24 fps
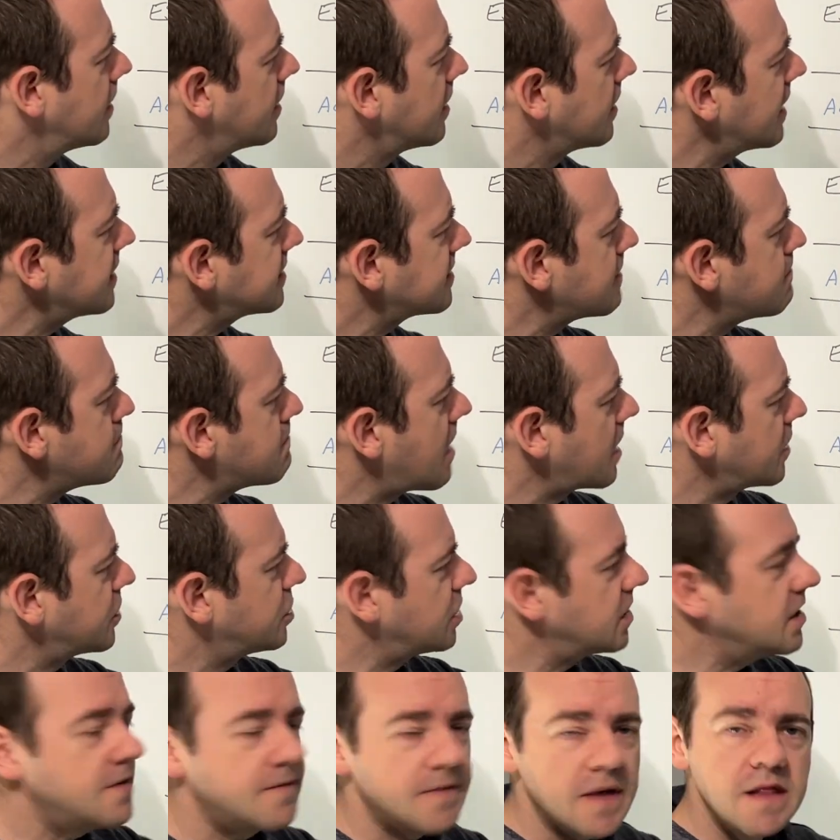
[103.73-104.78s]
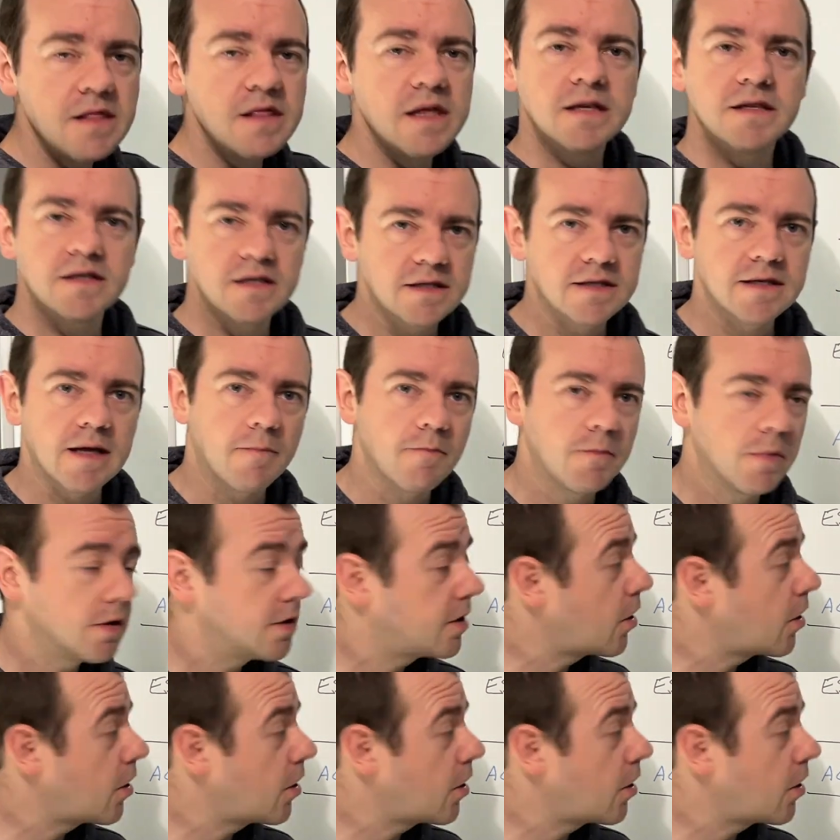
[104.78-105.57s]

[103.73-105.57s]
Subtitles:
Let's imagine in this example,